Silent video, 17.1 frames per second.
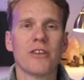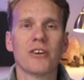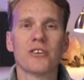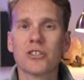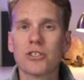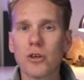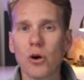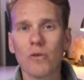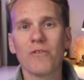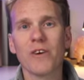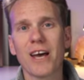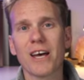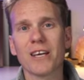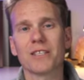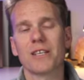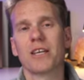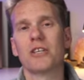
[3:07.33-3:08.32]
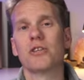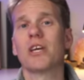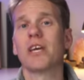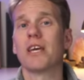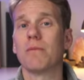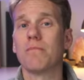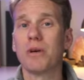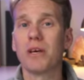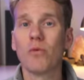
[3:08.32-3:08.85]
They're so fast and you can
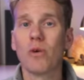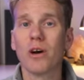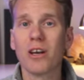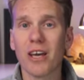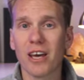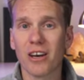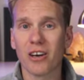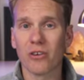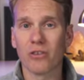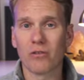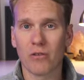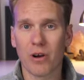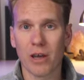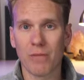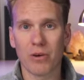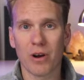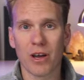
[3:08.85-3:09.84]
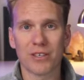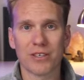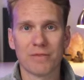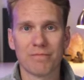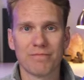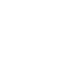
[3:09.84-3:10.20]
get a big one at a great price.